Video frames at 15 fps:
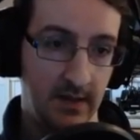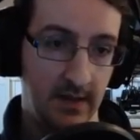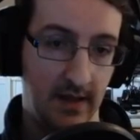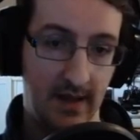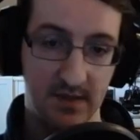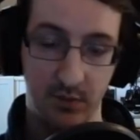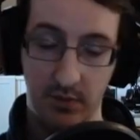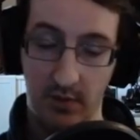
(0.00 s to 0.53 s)

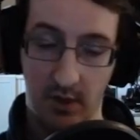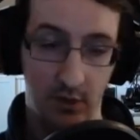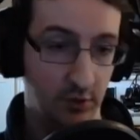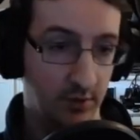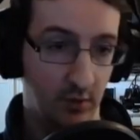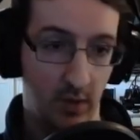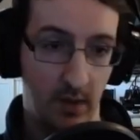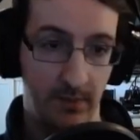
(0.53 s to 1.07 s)
As with all
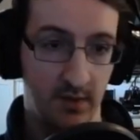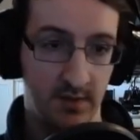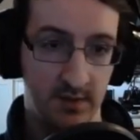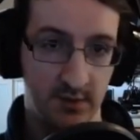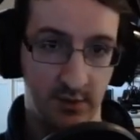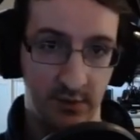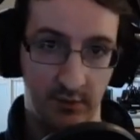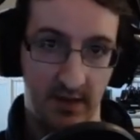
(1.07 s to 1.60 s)
Hunter weapons,
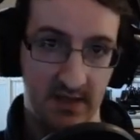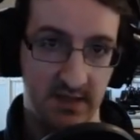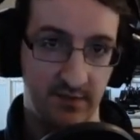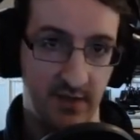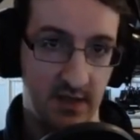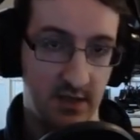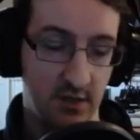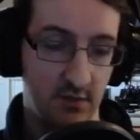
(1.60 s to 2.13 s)
Hunter Art
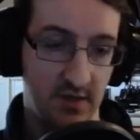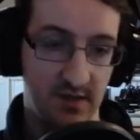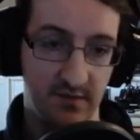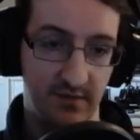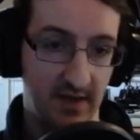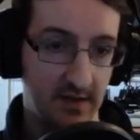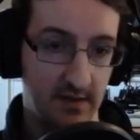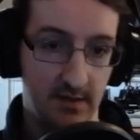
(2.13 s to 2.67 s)
Avenger is
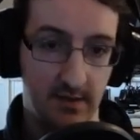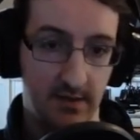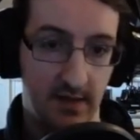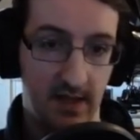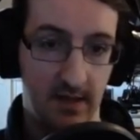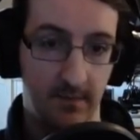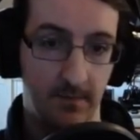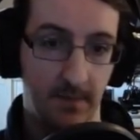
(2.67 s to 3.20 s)
vital.
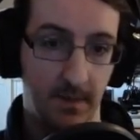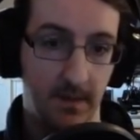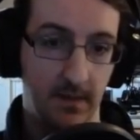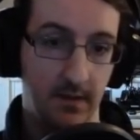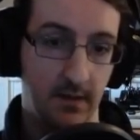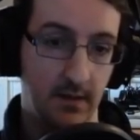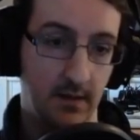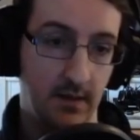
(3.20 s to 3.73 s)

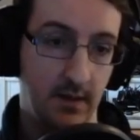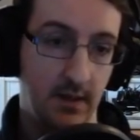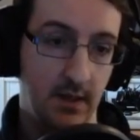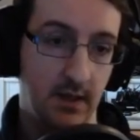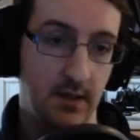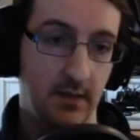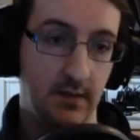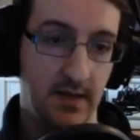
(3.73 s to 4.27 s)

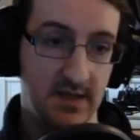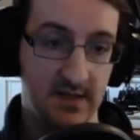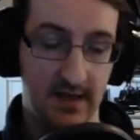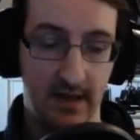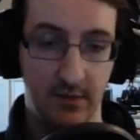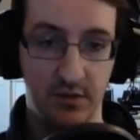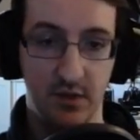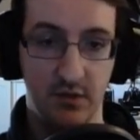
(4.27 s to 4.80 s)
This
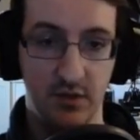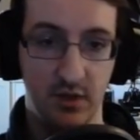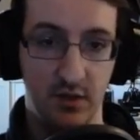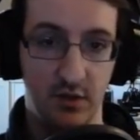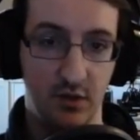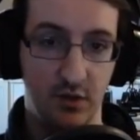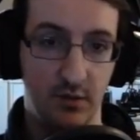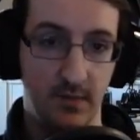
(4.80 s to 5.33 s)
allows you
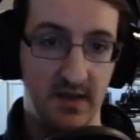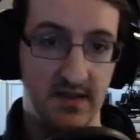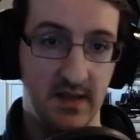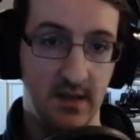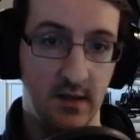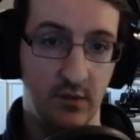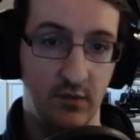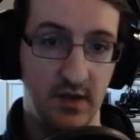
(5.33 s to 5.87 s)
to basically
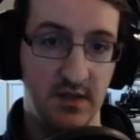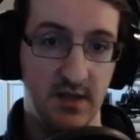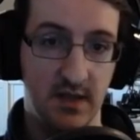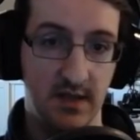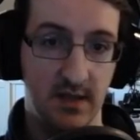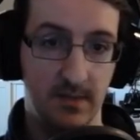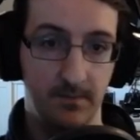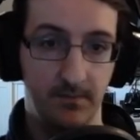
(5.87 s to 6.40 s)
increase
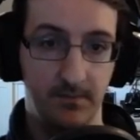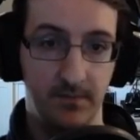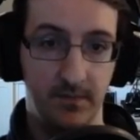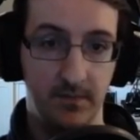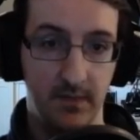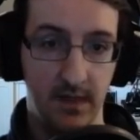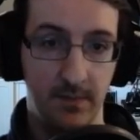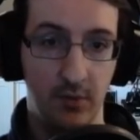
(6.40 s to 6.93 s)
your
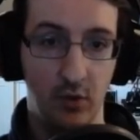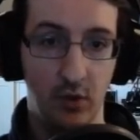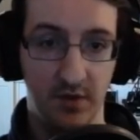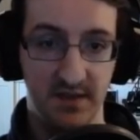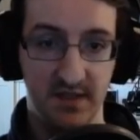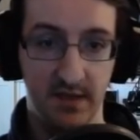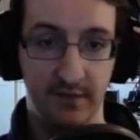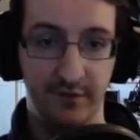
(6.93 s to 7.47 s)

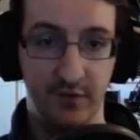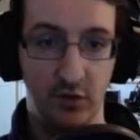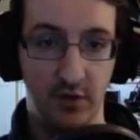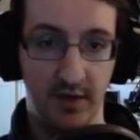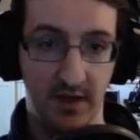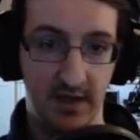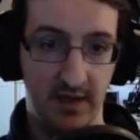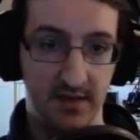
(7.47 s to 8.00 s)
potency on Photon
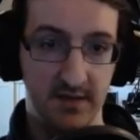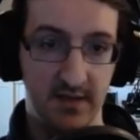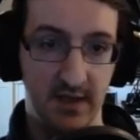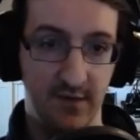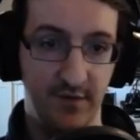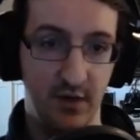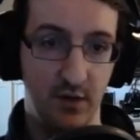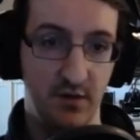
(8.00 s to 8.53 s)
Arts
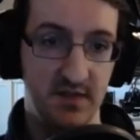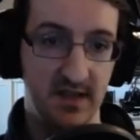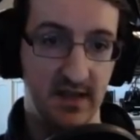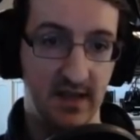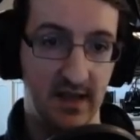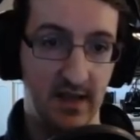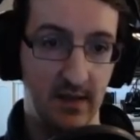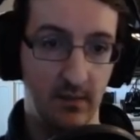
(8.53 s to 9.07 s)
if you take
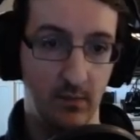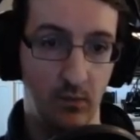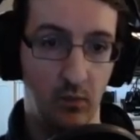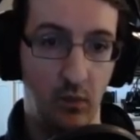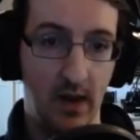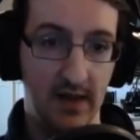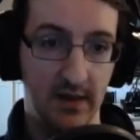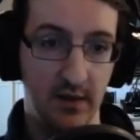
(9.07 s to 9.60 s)
a hit
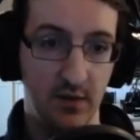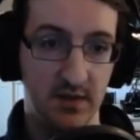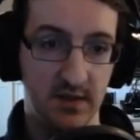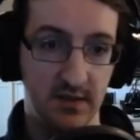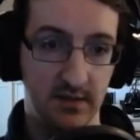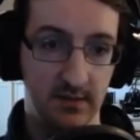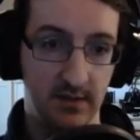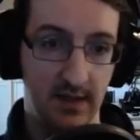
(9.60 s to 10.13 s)
while
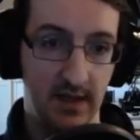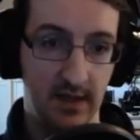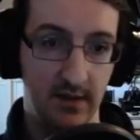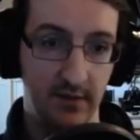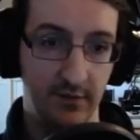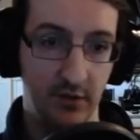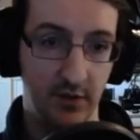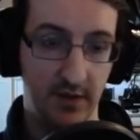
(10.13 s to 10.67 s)
using a Photon